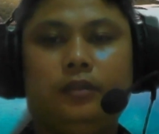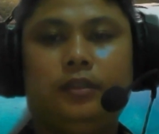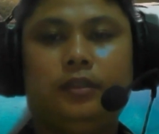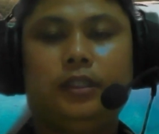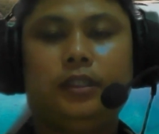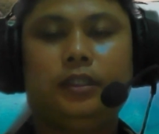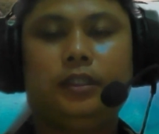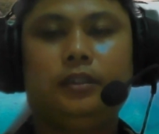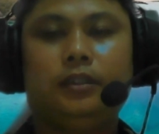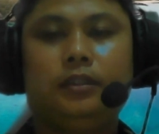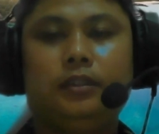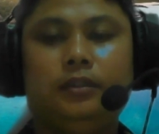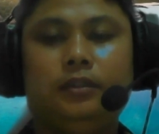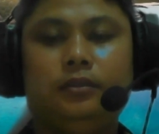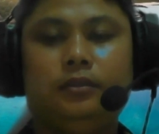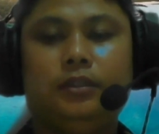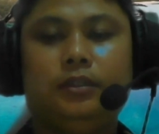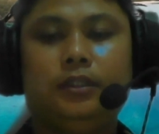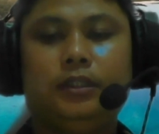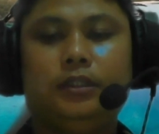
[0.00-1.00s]
Okay,
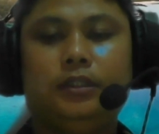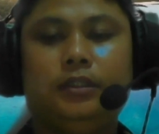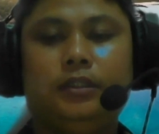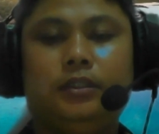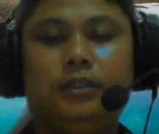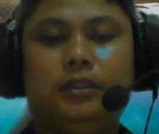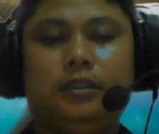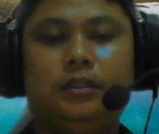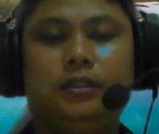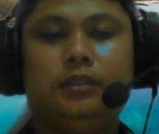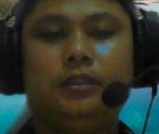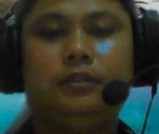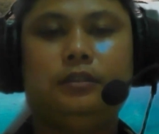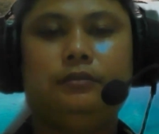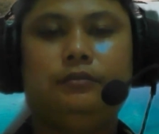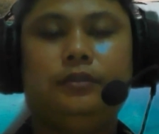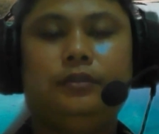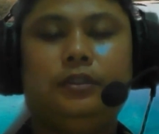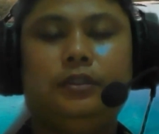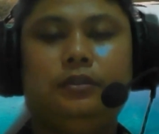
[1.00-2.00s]
look this
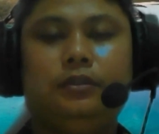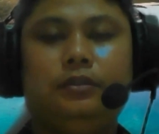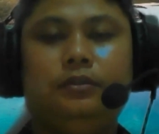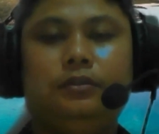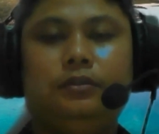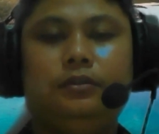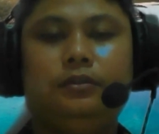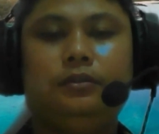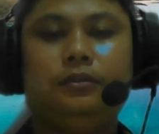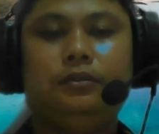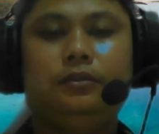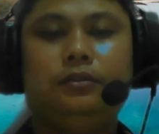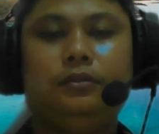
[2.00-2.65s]
video.